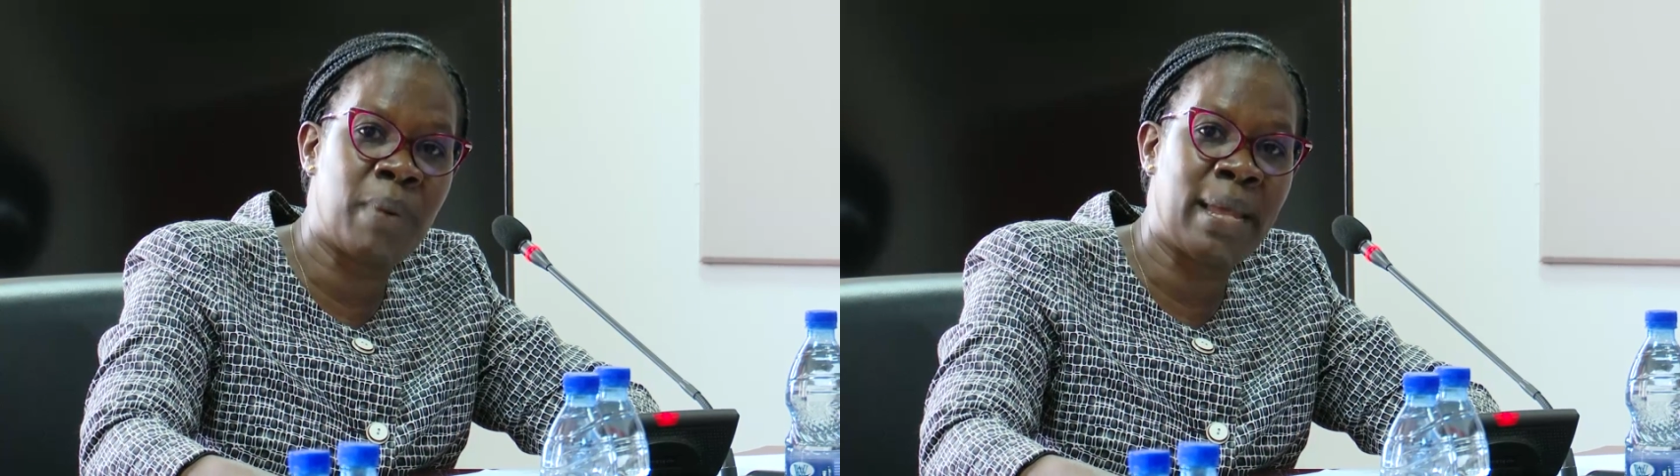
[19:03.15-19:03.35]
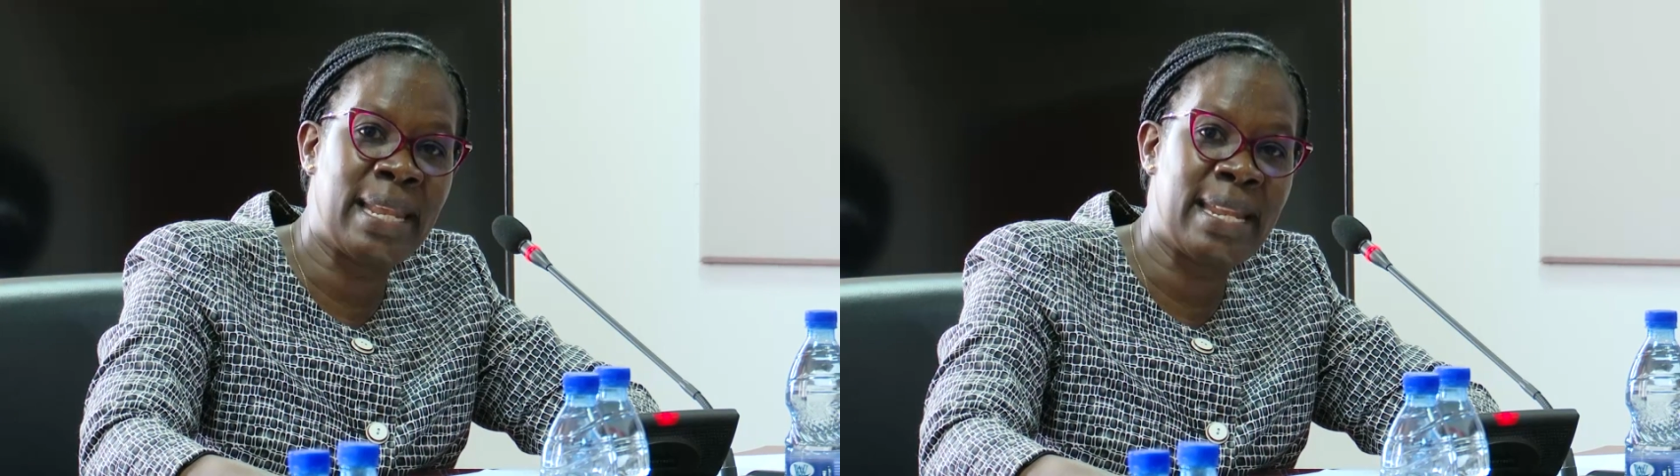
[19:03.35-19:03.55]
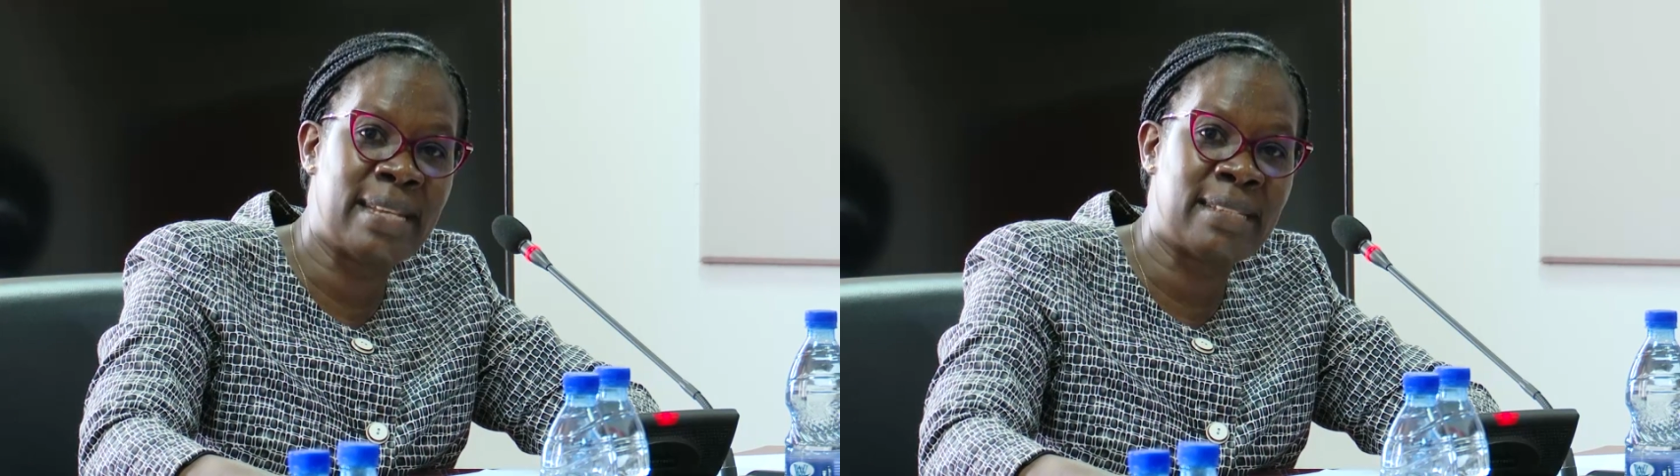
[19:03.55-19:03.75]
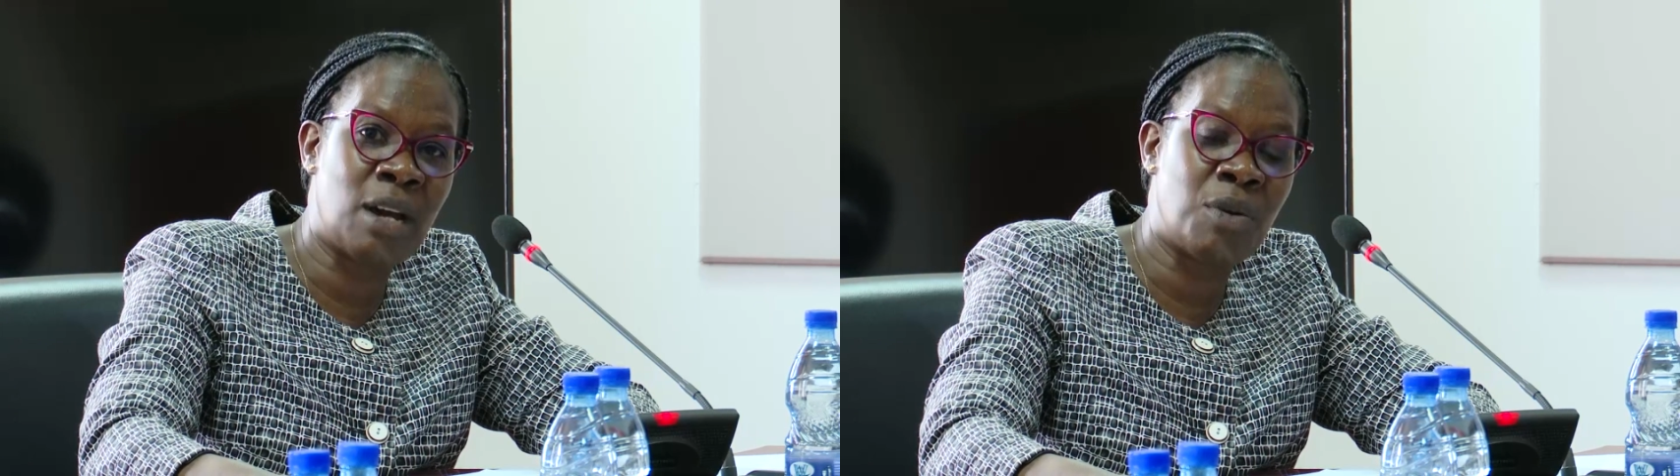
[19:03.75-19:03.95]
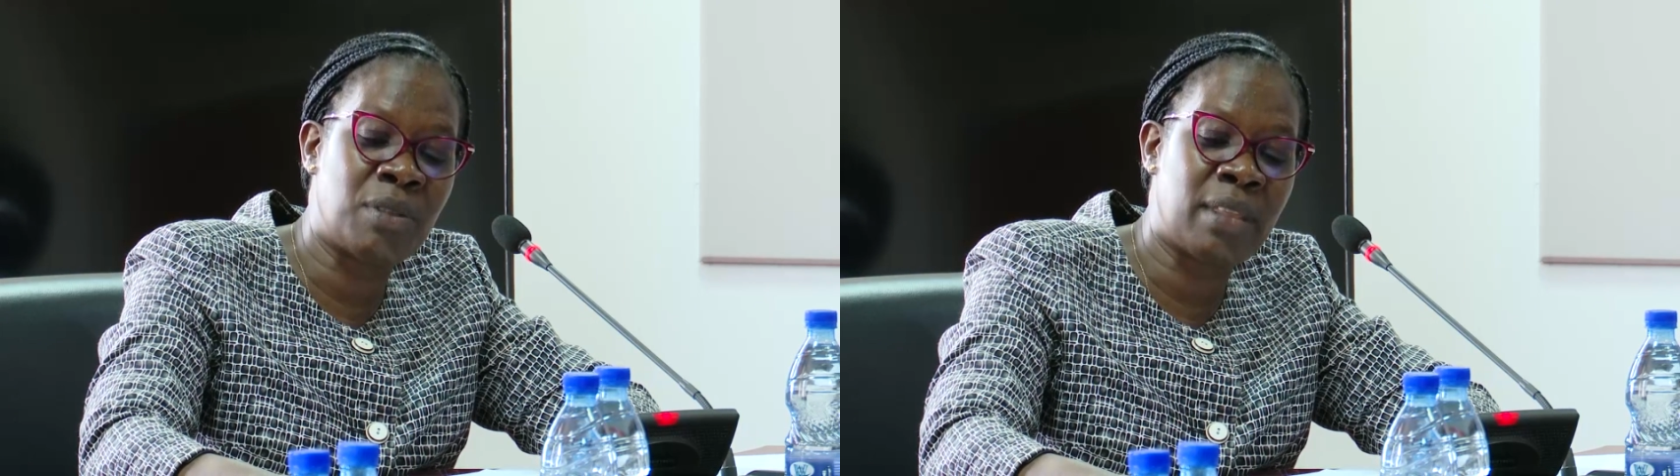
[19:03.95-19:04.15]
by leaders
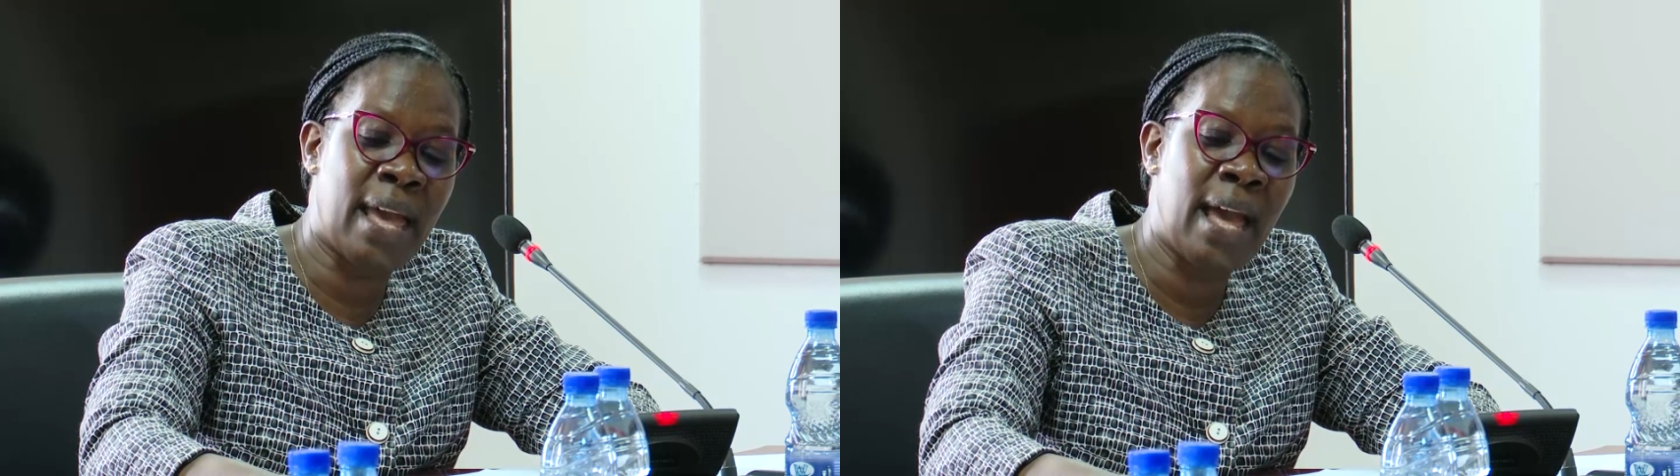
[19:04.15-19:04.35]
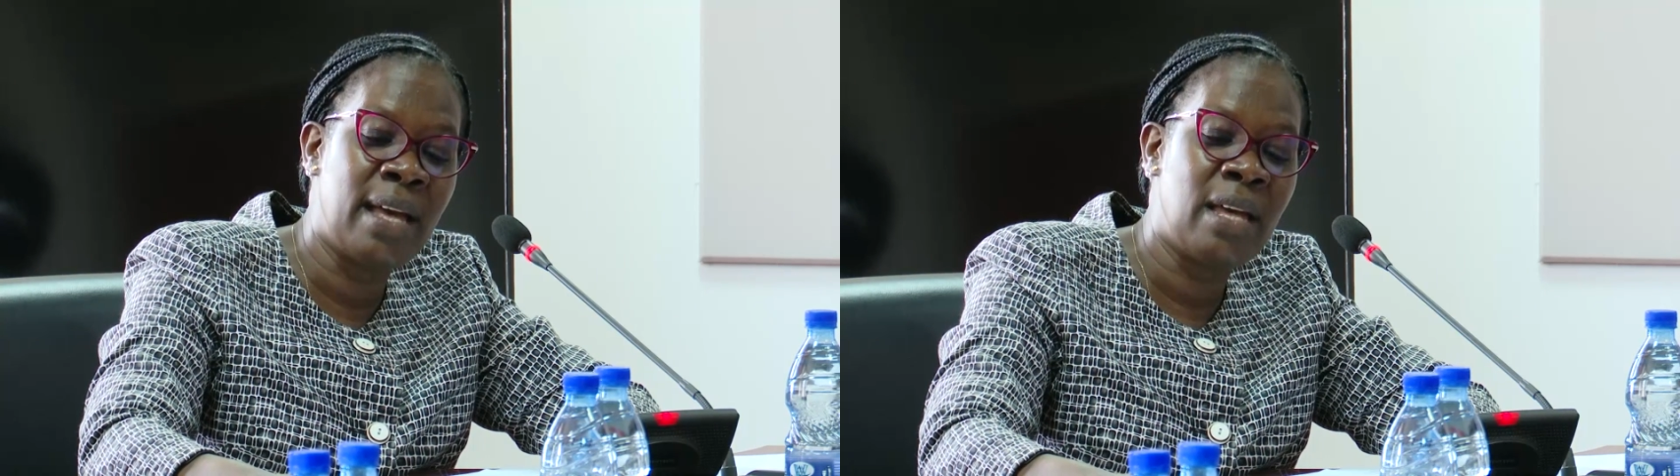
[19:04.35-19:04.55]
out there,